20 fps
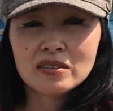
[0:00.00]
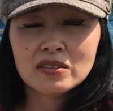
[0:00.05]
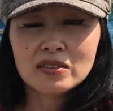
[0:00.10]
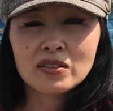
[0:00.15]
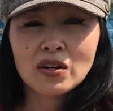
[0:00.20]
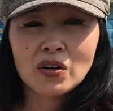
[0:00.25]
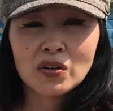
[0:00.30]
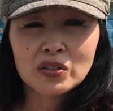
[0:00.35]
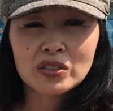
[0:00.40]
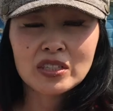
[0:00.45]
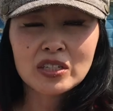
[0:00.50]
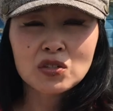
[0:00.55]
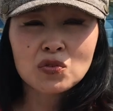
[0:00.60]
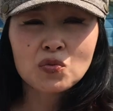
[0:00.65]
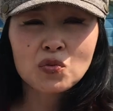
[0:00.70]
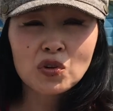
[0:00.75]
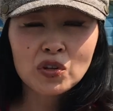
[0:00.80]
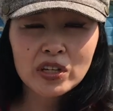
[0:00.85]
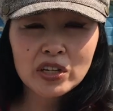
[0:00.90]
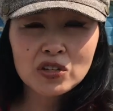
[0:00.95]
So just
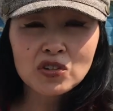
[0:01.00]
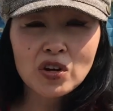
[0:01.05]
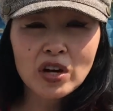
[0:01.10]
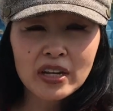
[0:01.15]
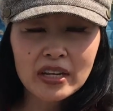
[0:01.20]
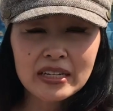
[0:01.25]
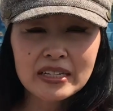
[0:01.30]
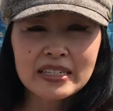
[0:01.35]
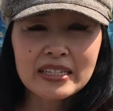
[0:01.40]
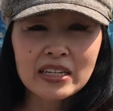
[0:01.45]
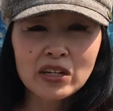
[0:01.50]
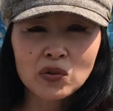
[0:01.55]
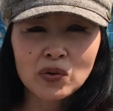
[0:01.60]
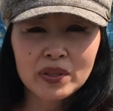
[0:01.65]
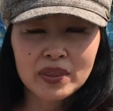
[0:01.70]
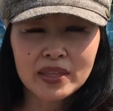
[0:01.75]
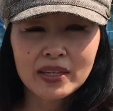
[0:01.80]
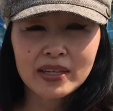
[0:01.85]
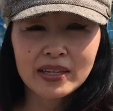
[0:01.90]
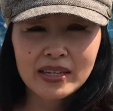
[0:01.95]
really trying to deal
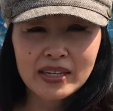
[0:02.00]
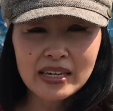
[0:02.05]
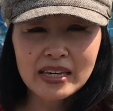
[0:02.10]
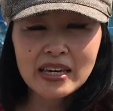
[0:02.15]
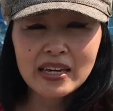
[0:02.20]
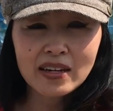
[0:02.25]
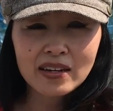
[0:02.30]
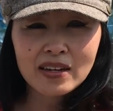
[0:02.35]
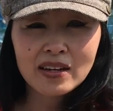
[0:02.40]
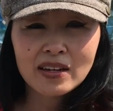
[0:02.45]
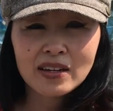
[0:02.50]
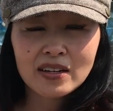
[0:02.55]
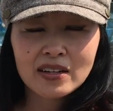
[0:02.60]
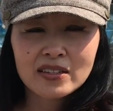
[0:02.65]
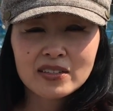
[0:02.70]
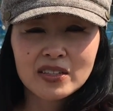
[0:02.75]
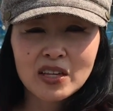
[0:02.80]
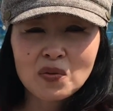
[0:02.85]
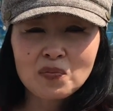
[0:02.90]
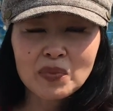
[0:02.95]
with the heat.
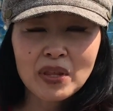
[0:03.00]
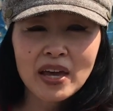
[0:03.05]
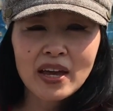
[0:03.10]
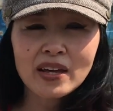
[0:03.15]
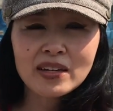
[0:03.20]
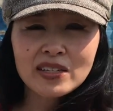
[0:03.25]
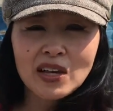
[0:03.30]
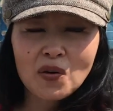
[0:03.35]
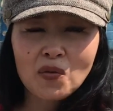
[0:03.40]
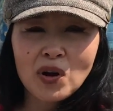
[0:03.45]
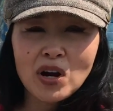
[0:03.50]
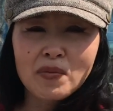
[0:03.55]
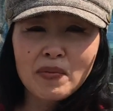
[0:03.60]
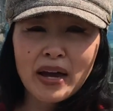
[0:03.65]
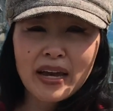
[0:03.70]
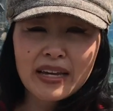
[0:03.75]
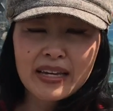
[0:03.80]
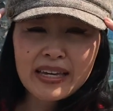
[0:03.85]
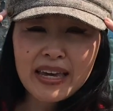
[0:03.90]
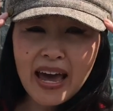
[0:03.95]
Some days I wear
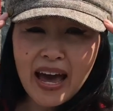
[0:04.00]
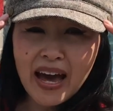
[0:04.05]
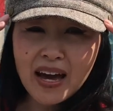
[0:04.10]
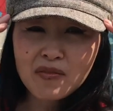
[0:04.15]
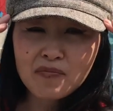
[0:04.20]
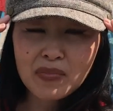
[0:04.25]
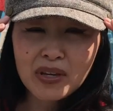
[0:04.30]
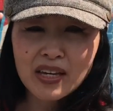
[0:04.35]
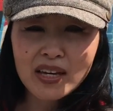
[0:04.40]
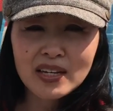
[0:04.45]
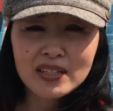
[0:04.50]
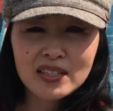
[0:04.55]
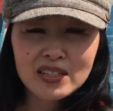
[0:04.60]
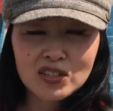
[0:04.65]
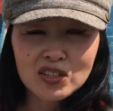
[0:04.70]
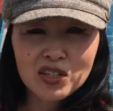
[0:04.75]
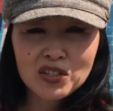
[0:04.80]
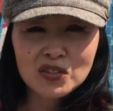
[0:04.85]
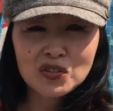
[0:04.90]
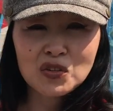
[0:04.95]
my cap because it's
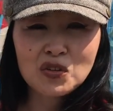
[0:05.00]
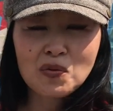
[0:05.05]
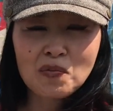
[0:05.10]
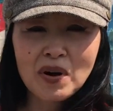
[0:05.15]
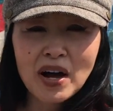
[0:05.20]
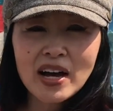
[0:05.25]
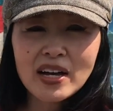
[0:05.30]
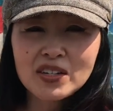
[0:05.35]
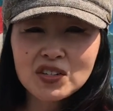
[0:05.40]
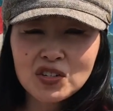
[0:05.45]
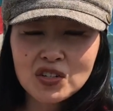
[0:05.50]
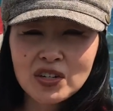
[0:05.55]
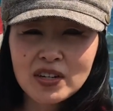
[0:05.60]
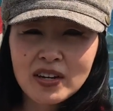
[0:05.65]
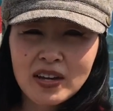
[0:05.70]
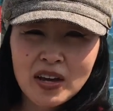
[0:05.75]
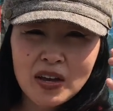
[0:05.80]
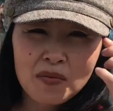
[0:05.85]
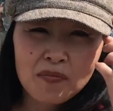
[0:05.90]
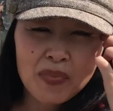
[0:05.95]
just too much,
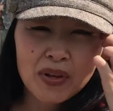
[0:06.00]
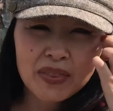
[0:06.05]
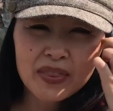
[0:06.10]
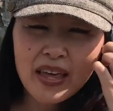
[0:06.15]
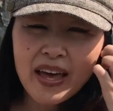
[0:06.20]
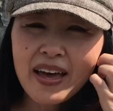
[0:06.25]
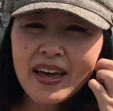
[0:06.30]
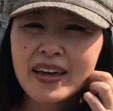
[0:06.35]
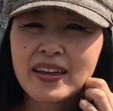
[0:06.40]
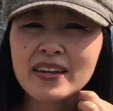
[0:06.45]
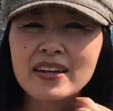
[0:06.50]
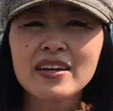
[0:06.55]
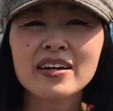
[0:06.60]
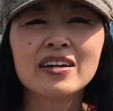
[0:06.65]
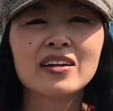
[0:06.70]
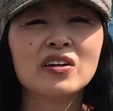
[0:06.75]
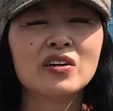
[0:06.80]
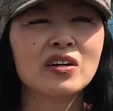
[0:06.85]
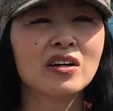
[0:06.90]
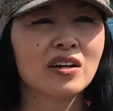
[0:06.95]
but then,
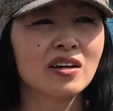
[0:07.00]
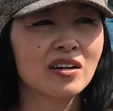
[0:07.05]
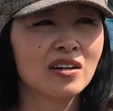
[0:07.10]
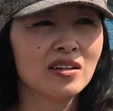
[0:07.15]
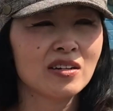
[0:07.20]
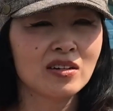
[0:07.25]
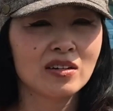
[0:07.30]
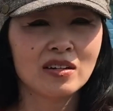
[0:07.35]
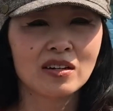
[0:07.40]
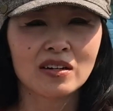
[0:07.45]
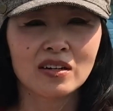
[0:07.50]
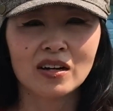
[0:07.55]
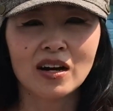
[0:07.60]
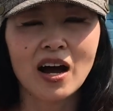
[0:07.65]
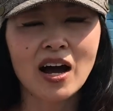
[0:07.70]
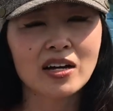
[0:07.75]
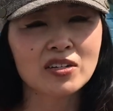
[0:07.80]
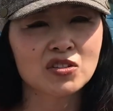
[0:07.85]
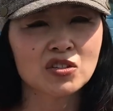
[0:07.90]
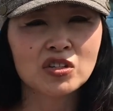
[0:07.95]

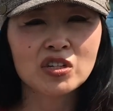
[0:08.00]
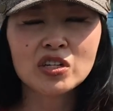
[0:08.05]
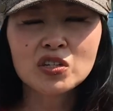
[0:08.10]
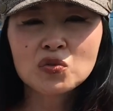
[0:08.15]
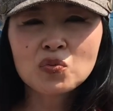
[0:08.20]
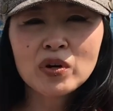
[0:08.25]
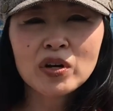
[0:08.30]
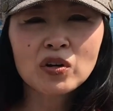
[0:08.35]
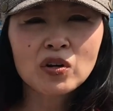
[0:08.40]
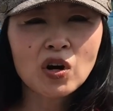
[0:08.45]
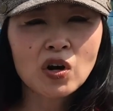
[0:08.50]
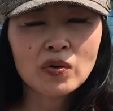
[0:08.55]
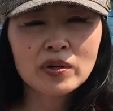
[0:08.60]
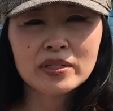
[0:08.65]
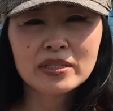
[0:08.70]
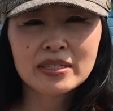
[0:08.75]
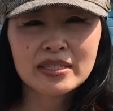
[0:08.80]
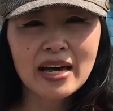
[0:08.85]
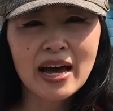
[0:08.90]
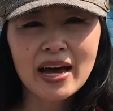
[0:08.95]
gosh, you just want to go
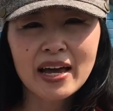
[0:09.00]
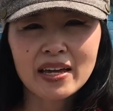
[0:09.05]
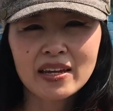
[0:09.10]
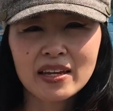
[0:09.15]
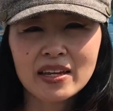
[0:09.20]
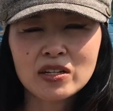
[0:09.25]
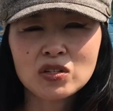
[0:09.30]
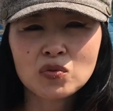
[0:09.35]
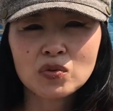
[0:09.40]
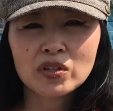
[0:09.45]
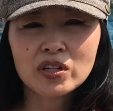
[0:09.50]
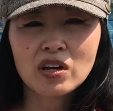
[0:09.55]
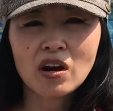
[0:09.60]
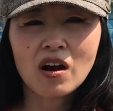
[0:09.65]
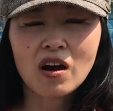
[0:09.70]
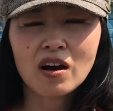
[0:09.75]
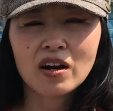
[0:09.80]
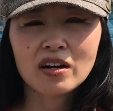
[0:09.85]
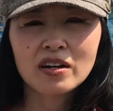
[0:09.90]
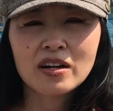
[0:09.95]
inside. It's really
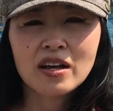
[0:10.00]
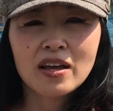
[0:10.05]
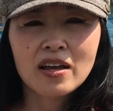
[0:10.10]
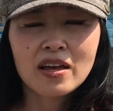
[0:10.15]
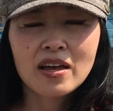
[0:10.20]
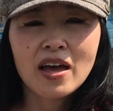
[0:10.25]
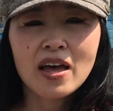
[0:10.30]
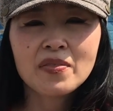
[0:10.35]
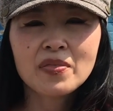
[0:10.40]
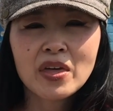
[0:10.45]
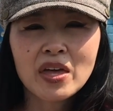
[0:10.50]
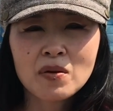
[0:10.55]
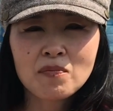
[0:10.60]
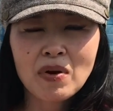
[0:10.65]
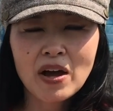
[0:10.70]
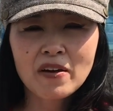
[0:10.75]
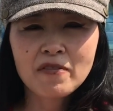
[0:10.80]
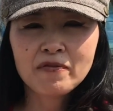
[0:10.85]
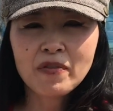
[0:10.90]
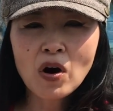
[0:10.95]
hard. And then
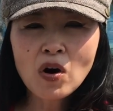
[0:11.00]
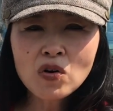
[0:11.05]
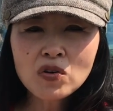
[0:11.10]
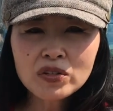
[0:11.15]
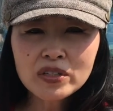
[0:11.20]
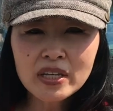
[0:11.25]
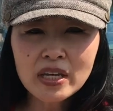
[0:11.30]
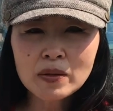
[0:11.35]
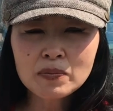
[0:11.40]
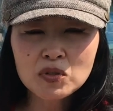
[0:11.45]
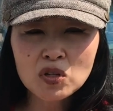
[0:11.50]
my phone keeps